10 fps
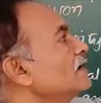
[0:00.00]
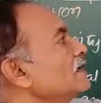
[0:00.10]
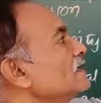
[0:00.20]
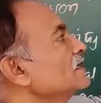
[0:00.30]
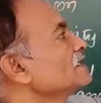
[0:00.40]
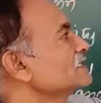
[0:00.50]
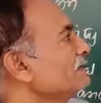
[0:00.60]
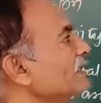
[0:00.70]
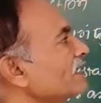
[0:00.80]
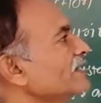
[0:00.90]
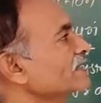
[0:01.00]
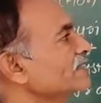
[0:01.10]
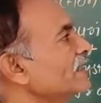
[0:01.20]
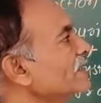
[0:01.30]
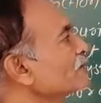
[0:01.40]

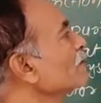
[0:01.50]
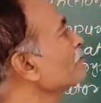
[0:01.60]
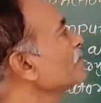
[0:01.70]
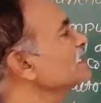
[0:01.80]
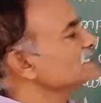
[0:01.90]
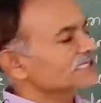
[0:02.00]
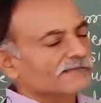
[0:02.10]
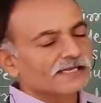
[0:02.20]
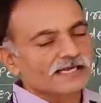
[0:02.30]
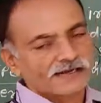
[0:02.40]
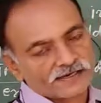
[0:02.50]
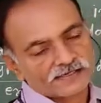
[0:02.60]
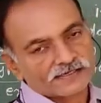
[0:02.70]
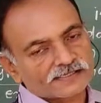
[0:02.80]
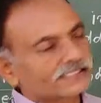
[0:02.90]
semiconductor to P semiconductor.
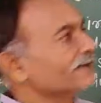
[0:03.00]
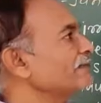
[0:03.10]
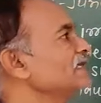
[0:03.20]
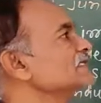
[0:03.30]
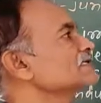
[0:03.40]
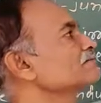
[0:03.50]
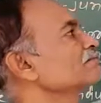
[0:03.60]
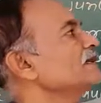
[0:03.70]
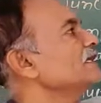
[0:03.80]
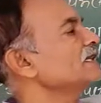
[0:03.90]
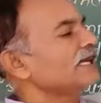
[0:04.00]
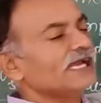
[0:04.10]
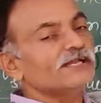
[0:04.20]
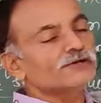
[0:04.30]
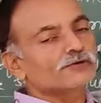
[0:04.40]
That means P
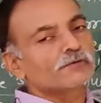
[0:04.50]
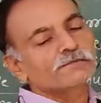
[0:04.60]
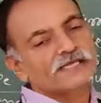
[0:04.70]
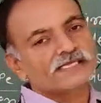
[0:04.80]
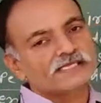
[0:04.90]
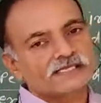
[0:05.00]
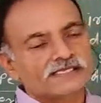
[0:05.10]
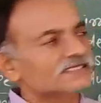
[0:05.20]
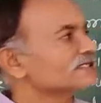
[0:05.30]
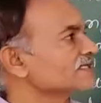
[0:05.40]
into P is here.